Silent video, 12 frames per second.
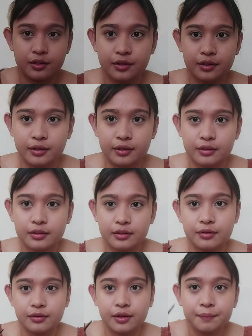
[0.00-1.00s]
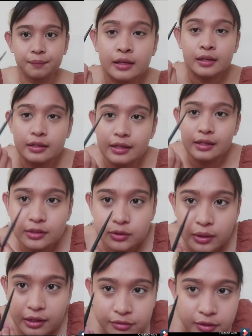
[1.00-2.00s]
Yan, kita niyo na. Yan, so
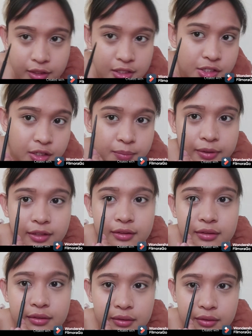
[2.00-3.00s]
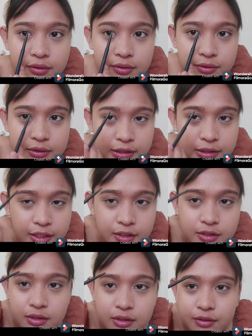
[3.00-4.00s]
after I shape it, oh, you see, I
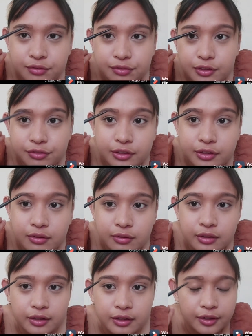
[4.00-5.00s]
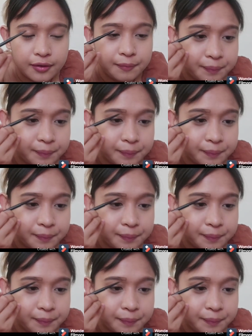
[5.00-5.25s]
sinifill ko lang yan.